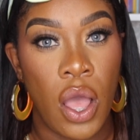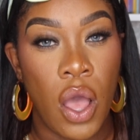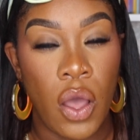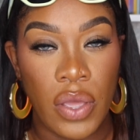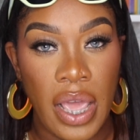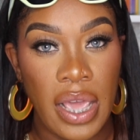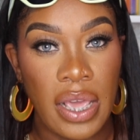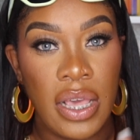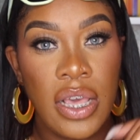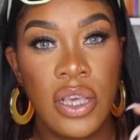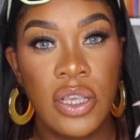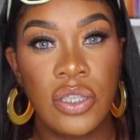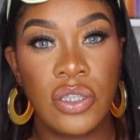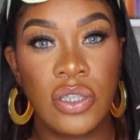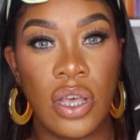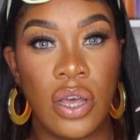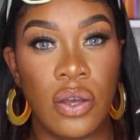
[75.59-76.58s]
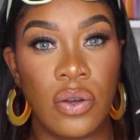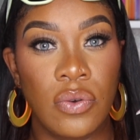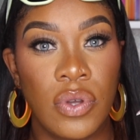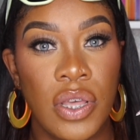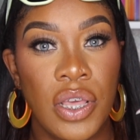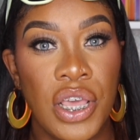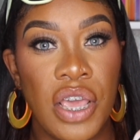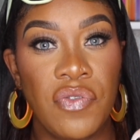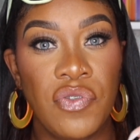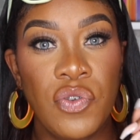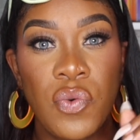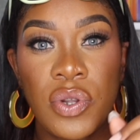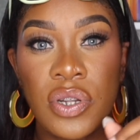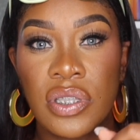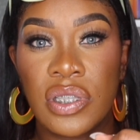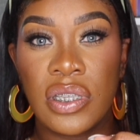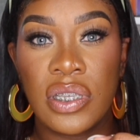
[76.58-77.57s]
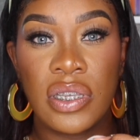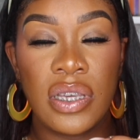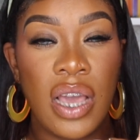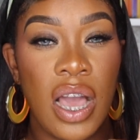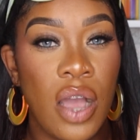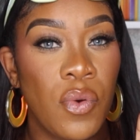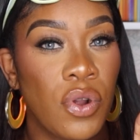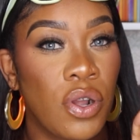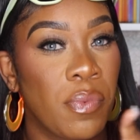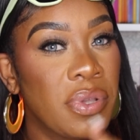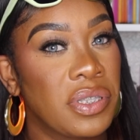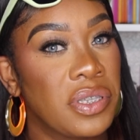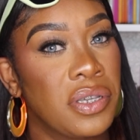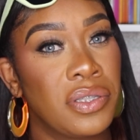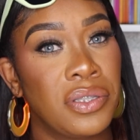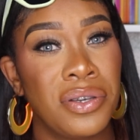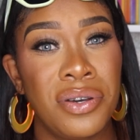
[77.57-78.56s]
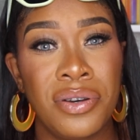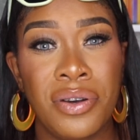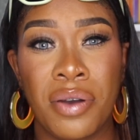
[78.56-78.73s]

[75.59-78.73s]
Okay, so if you want to see how I work on my skin tone,